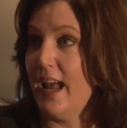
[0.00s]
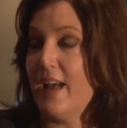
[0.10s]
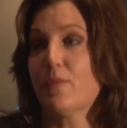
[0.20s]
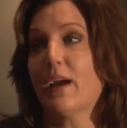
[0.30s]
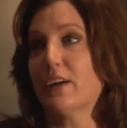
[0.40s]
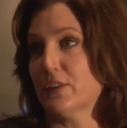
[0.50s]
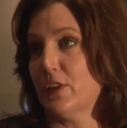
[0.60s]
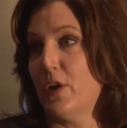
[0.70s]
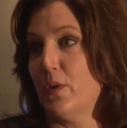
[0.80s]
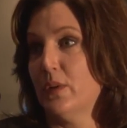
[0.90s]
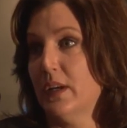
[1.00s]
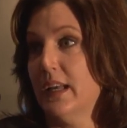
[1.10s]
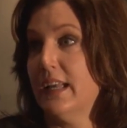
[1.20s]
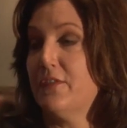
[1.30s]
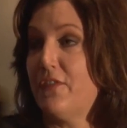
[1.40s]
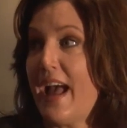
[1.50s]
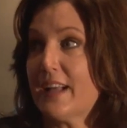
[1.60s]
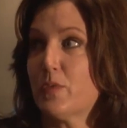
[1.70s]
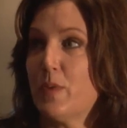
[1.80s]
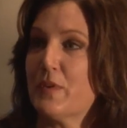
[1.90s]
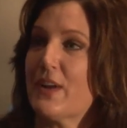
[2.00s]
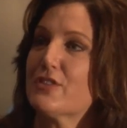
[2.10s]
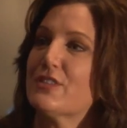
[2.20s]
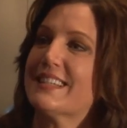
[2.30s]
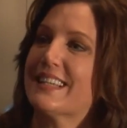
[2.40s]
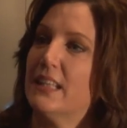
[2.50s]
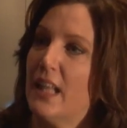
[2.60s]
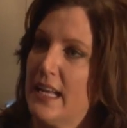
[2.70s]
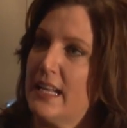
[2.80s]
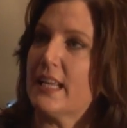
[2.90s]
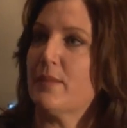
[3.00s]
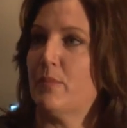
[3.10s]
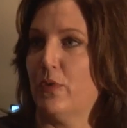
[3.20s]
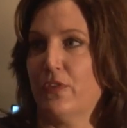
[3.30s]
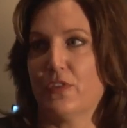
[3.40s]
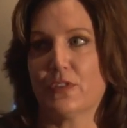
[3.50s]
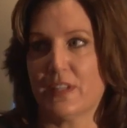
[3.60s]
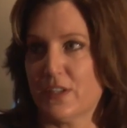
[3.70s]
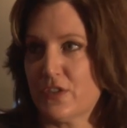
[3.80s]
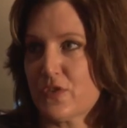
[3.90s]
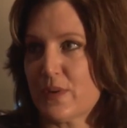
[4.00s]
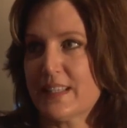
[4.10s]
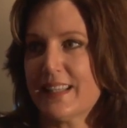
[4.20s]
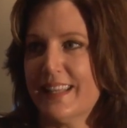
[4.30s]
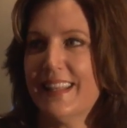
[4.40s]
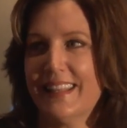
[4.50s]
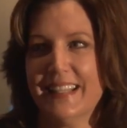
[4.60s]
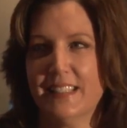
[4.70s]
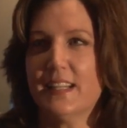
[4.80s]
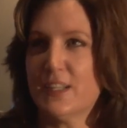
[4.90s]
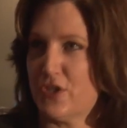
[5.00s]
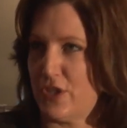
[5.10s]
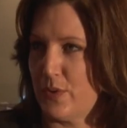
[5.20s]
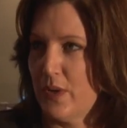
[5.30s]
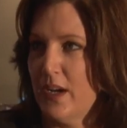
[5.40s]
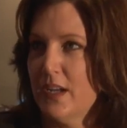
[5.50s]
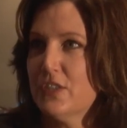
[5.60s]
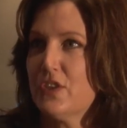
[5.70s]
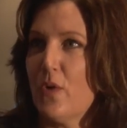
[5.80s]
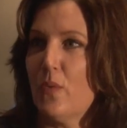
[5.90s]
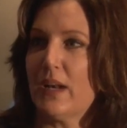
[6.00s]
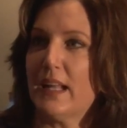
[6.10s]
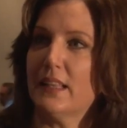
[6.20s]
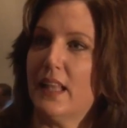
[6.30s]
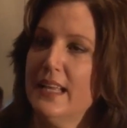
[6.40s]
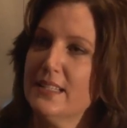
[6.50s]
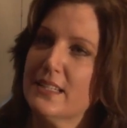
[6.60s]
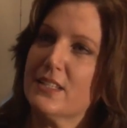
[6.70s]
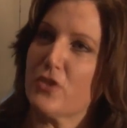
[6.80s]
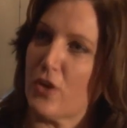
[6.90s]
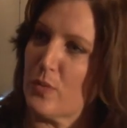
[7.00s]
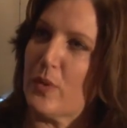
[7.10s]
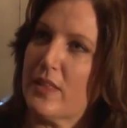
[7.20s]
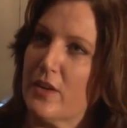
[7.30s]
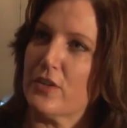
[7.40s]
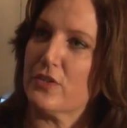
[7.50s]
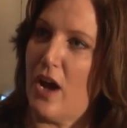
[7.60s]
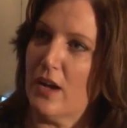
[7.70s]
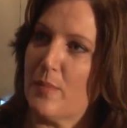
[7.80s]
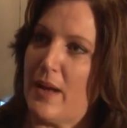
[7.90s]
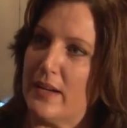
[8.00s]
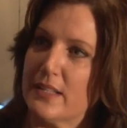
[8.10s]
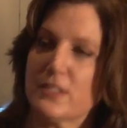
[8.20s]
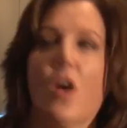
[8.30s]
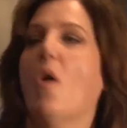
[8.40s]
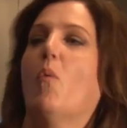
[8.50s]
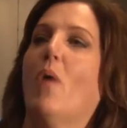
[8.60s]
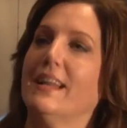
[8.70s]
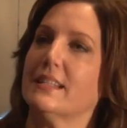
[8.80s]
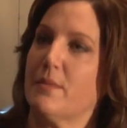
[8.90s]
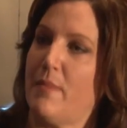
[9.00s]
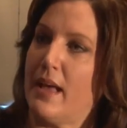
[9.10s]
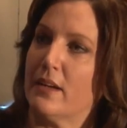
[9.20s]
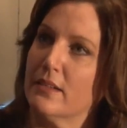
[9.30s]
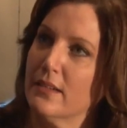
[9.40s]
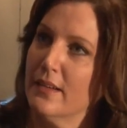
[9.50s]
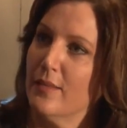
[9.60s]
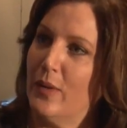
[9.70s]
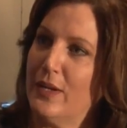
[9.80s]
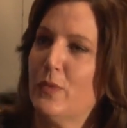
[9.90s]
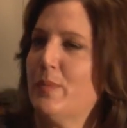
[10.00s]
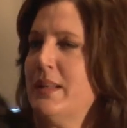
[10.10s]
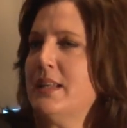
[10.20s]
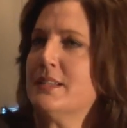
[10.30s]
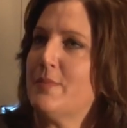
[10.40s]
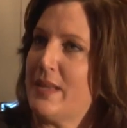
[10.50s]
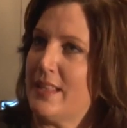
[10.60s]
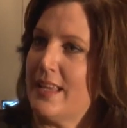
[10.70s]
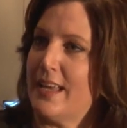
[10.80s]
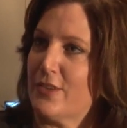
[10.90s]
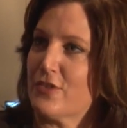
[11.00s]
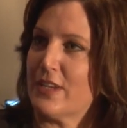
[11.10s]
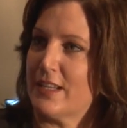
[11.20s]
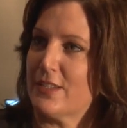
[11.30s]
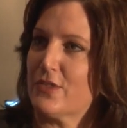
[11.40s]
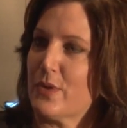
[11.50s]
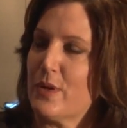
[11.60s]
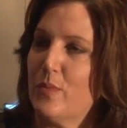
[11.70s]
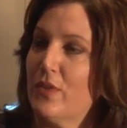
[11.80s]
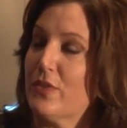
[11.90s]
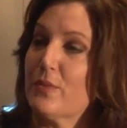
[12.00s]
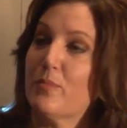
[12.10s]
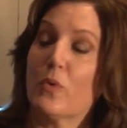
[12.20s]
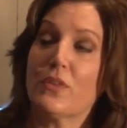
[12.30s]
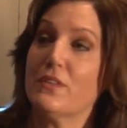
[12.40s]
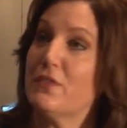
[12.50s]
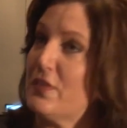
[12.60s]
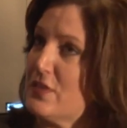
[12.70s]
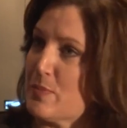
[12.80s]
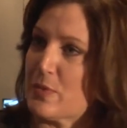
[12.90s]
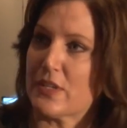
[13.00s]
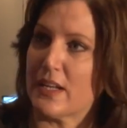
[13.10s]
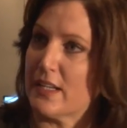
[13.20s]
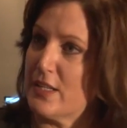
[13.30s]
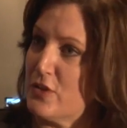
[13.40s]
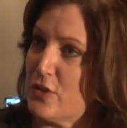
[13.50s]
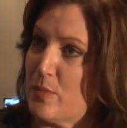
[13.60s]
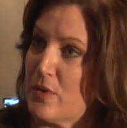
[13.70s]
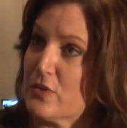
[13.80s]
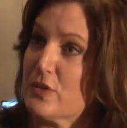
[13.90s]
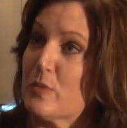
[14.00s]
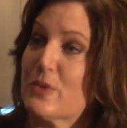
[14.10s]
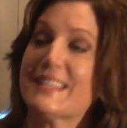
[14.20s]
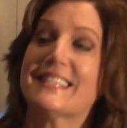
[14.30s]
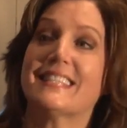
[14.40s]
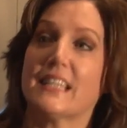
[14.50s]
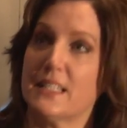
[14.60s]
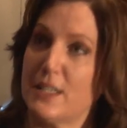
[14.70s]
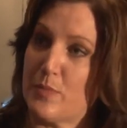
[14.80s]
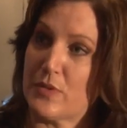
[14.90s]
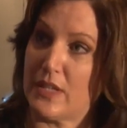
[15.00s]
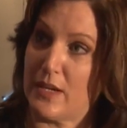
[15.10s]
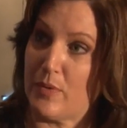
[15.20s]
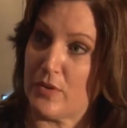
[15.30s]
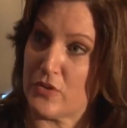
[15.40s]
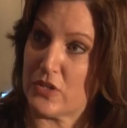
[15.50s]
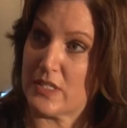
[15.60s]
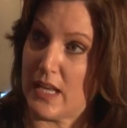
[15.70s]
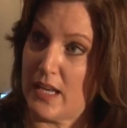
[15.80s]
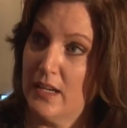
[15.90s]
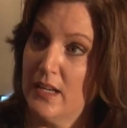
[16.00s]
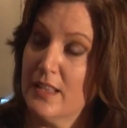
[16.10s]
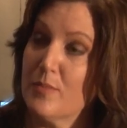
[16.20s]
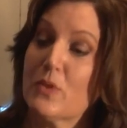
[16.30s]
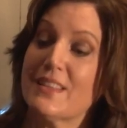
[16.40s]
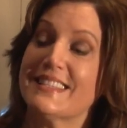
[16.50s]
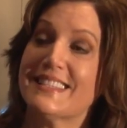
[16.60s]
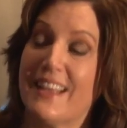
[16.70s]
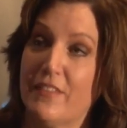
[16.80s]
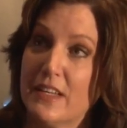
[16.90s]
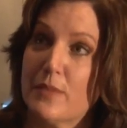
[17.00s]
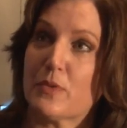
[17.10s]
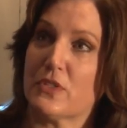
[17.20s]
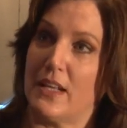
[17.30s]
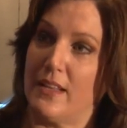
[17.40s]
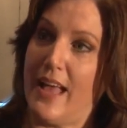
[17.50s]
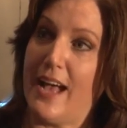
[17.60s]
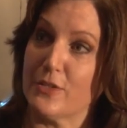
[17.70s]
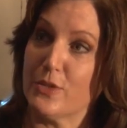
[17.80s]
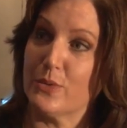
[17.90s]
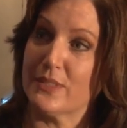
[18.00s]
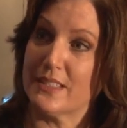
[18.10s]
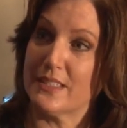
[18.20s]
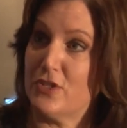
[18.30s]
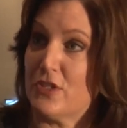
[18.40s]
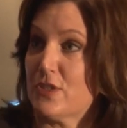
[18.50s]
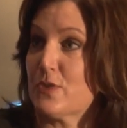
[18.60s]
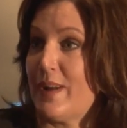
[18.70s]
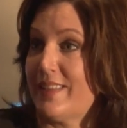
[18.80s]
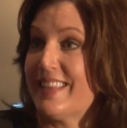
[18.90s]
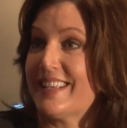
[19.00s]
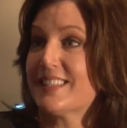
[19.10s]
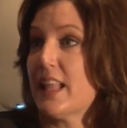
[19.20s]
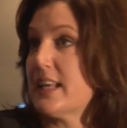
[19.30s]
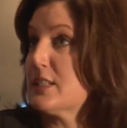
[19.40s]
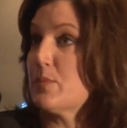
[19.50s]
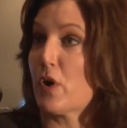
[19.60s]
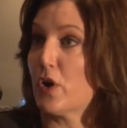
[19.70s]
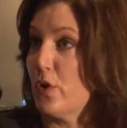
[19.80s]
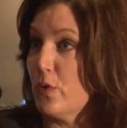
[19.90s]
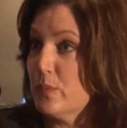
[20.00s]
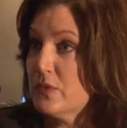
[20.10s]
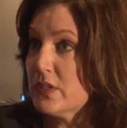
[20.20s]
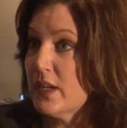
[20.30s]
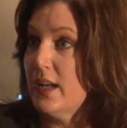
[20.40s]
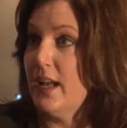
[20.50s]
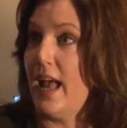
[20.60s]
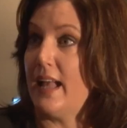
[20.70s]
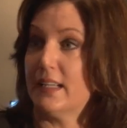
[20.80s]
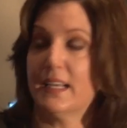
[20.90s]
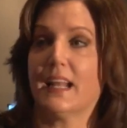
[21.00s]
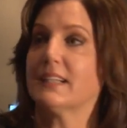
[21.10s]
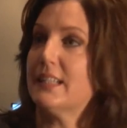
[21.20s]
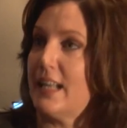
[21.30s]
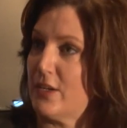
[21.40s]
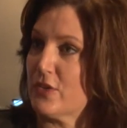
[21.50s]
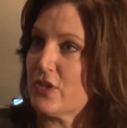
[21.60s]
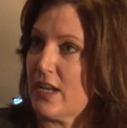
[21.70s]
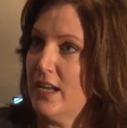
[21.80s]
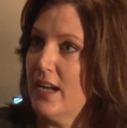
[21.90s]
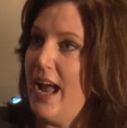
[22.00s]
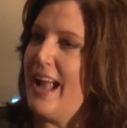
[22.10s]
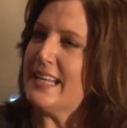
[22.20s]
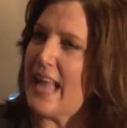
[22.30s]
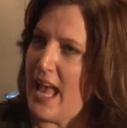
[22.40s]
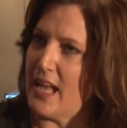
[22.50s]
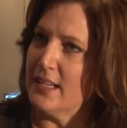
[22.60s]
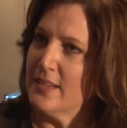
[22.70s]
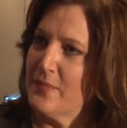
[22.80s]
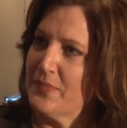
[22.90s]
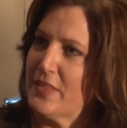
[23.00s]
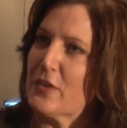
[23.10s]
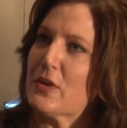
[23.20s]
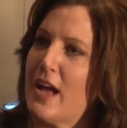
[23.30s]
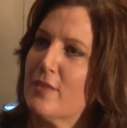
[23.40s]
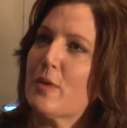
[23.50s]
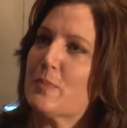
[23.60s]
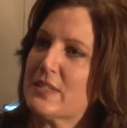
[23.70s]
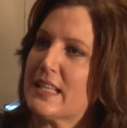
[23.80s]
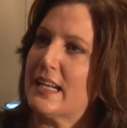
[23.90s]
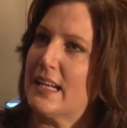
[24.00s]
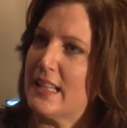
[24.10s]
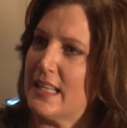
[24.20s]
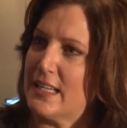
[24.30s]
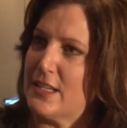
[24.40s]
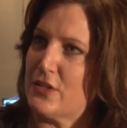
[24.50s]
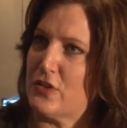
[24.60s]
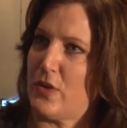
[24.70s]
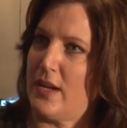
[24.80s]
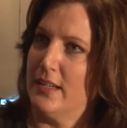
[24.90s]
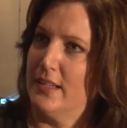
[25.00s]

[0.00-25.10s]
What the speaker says: at record low. In fact, women are actually declining in both of those industries, and that's an issue. So what I like to start with here to talk about is, why does it matter? Why do women need to be in the energy industry? Well, they're more than 50% of consumers, they're more than 60% of purchasing, they're more than 70% of the household decisions around things like smart homes and connected energy, and yet they're not represented in the industry.